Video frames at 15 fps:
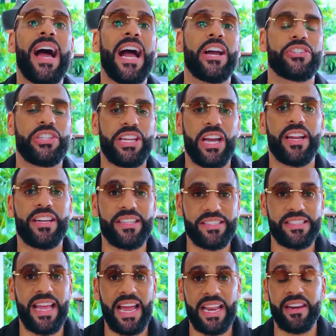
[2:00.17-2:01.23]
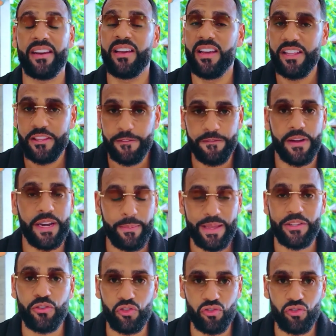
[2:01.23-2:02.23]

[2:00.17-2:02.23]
actually understand the fundamental